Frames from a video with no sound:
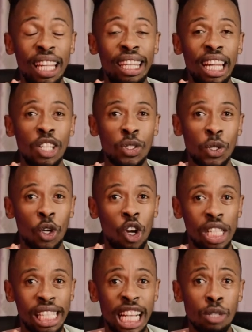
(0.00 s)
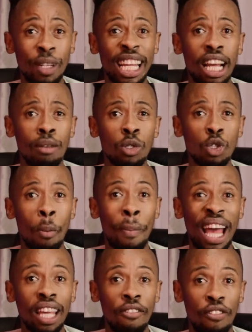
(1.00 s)
in the Lesotho context when it comes to
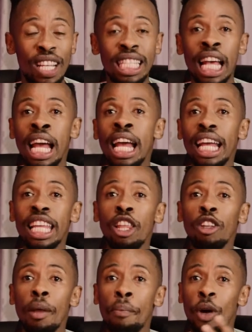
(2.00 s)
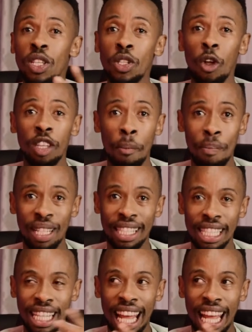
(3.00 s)
banking fees, either on the personal or the business.